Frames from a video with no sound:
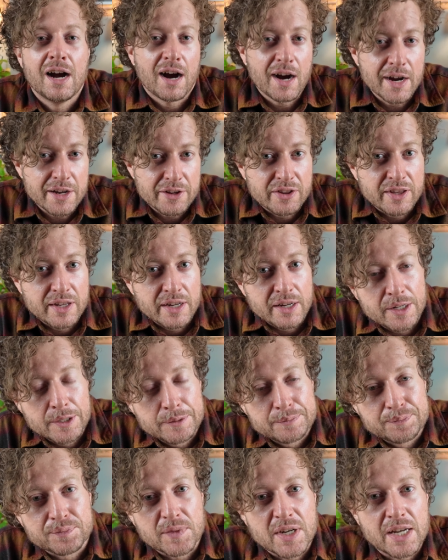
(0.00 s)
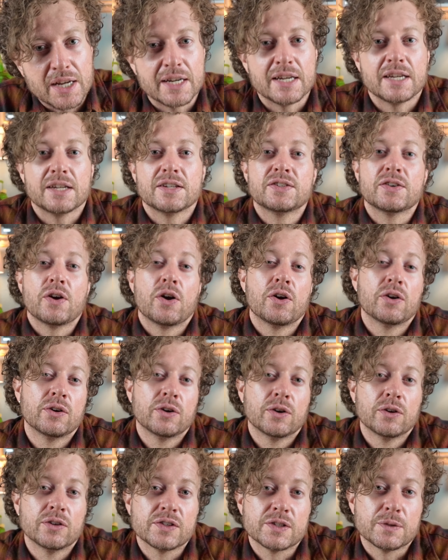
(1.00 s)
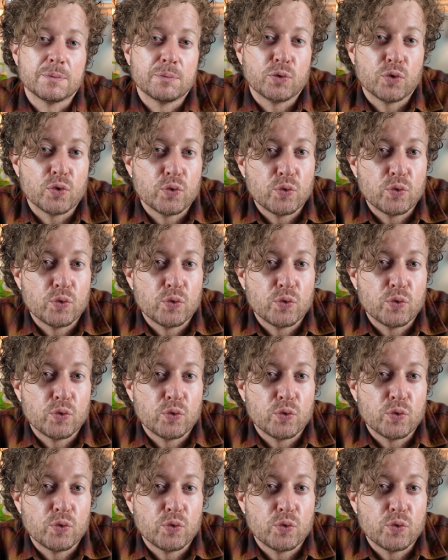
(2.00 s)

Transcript: I think, is some